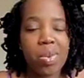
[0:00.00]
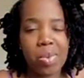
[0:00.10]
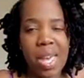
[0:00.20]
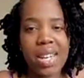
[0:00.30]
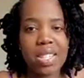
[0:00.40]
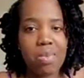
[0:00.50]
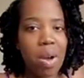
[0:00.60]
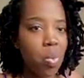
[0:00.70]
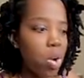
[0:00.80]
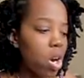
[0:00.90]
We had some
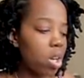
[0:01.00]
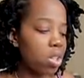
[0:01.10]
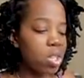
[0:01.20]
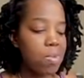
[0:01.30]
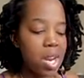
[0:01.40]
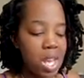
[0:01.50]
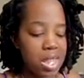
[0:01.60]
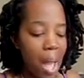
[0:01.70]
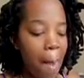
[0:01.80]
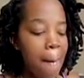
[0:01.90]
at work. Something like
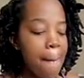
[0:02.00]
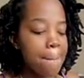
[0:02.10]
that.